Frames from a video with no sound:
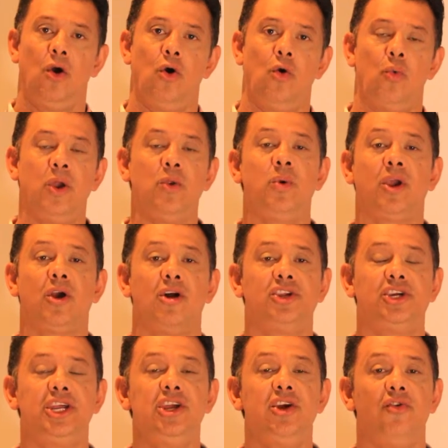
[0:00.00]
When we
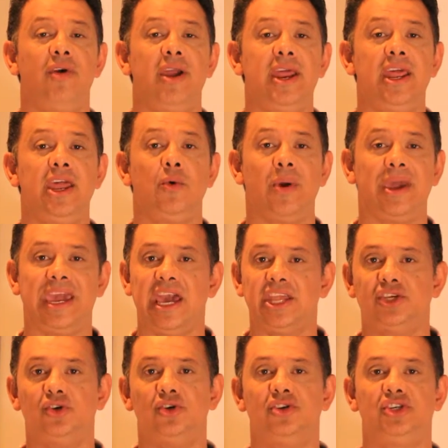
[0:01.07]
continue reading, we get
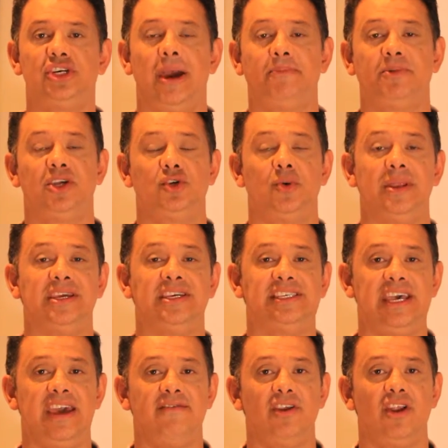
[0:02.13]
to chapter
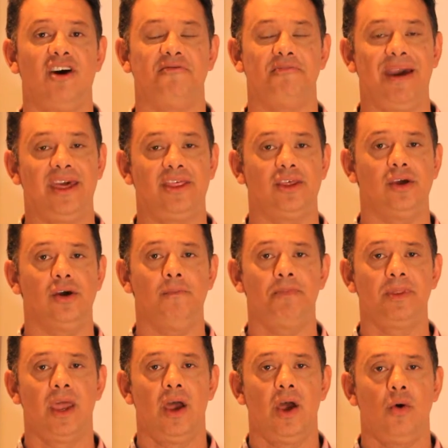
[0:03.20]
27 of Matthew.
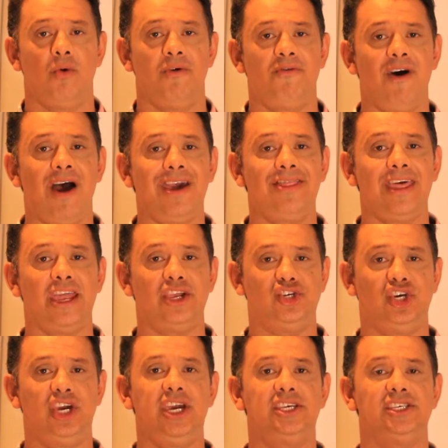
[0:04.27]
We find that
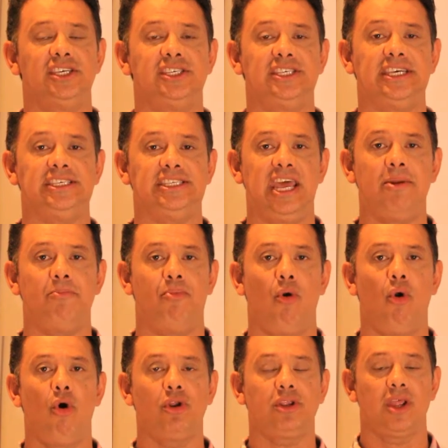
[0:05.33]
Jesus is then
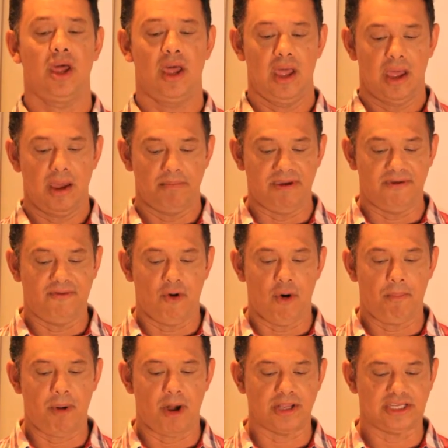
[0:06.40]
brought
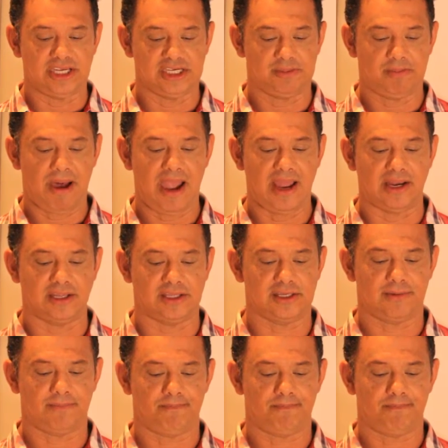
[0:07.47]
before Pontius Pilate.